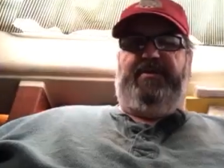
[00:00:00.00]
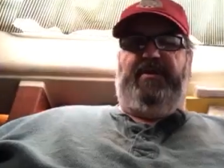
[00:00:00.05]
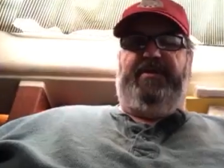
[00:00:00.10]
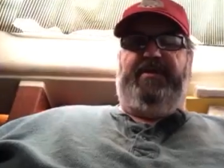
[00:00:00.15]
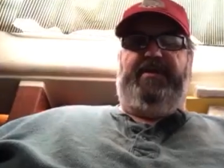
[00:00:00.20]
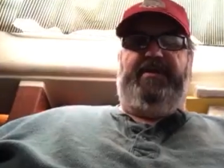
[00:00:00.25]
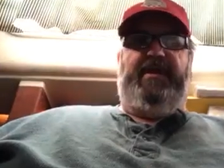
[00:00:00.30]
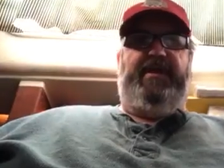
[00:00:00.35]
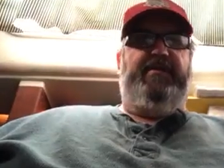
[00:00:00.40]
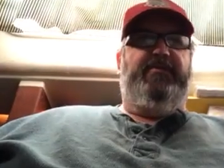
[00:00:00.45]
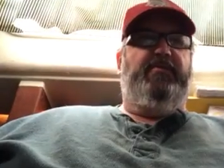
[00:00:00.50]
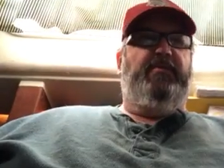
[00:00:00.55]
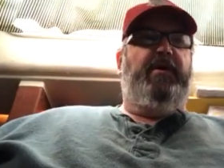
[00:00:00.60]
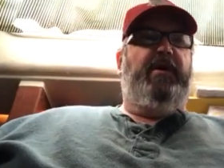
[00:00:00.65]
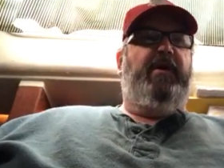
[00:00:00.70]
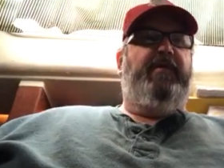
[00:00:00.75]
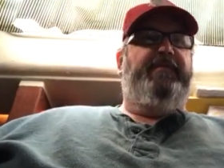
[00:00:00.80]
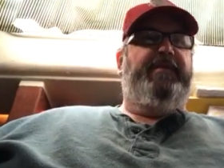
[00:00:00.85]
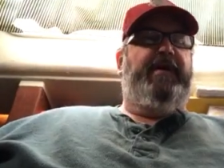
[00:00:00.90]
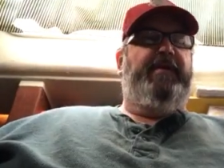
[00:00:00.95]
starting day
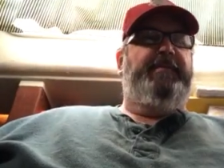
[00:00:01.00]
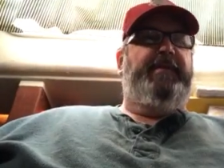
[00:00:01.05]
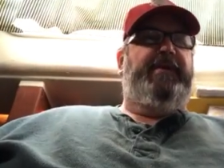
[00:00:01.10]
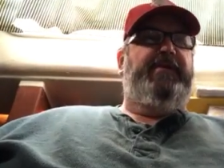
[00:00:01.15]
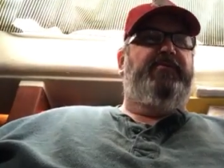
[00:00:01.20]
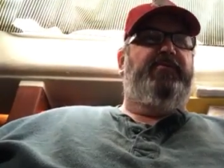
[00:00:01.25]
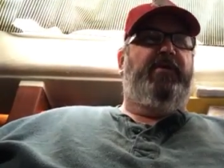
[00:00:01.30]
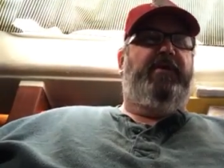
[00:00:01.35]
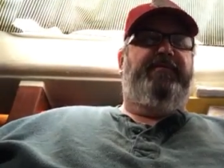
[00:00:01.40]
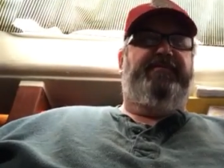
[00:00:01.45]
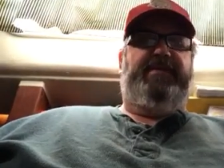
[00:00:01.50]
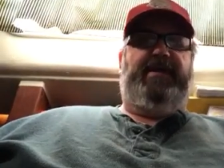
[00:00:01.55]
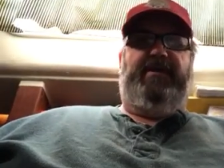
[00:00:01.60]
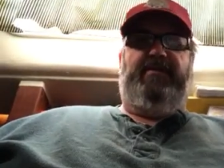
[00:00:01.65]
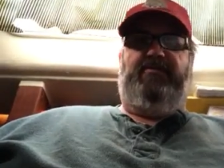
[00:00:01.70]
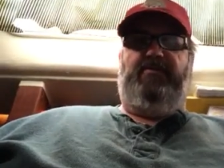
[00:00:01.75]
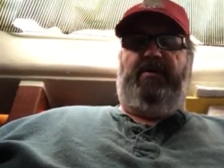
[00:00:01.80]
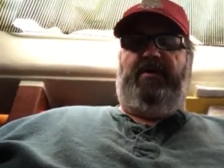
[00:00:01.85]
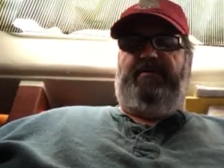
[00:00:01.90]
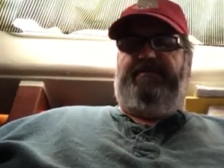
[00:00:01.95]
twelve. Yeah, May twelfth, day
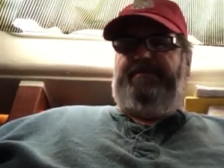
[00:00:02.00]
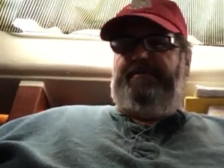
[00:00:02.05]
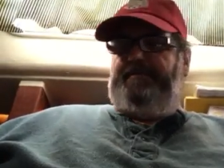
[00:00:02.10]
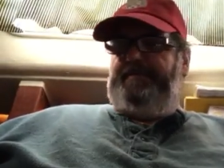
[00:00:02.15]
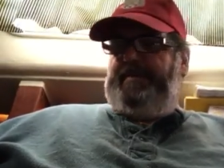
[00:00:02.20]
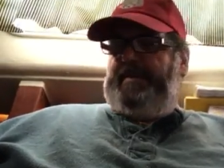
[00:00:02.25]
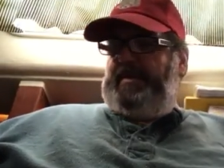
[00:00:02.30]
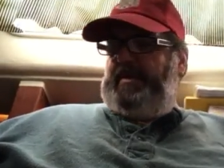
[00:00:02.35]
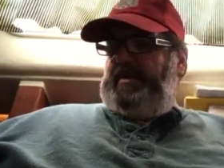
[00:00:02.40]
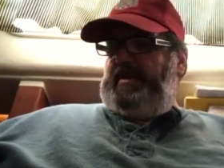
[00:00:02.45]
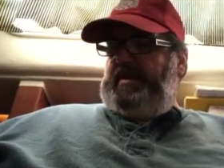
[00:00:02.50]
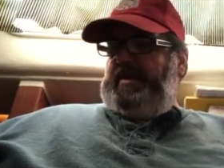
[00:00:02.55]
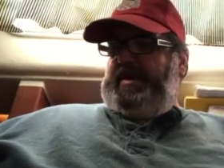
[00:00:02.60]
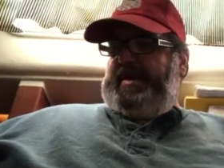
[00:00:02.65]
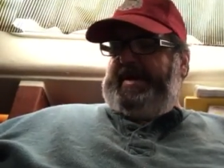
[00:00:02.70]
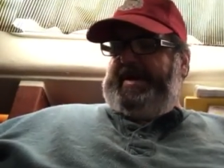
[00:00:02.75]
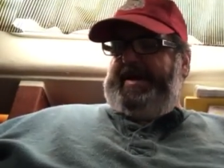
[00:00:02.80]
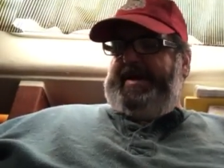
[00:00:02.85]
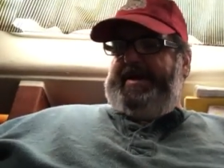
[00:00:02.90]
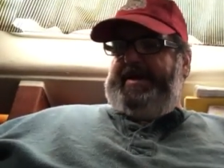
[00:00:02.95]
twelve.
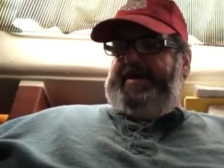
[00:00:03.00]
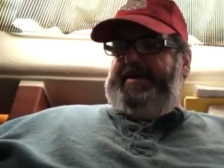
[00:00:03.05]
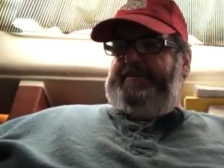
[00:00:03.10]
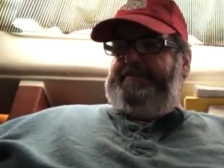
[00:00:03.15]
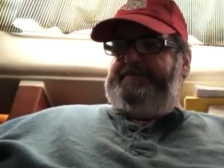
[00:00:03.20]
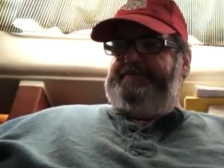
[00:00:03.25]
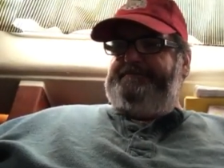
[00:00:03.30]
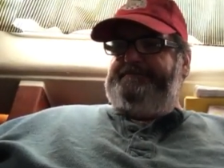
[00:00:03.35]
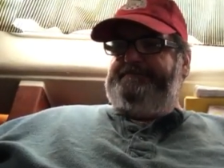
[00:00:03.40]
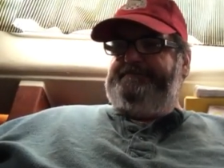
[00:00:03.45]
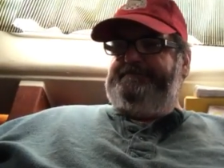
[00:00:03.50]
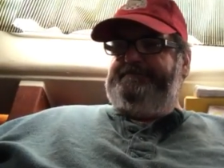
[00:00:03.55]
Um,